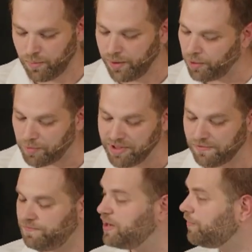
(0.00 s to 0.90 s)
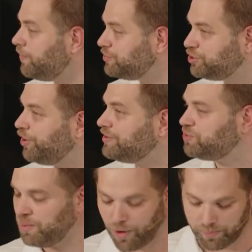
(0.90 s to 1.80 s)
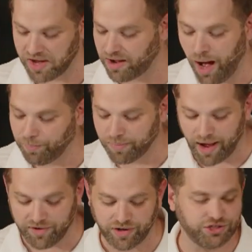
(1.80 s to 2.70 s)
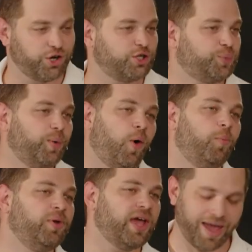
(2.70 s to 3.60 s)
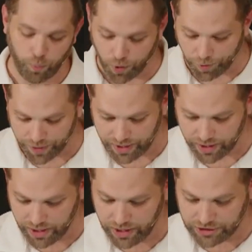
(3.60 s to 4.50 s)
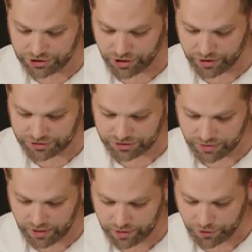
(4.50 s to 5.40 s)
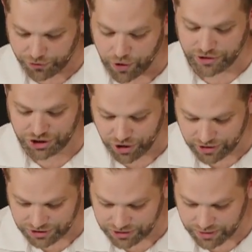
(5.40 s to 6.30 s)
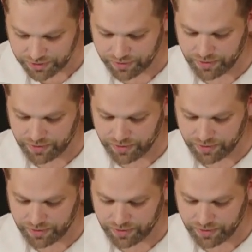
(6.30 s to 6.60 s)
We won't be a fearful church. We won't be a compromising church. We won't be a worried church. The third church,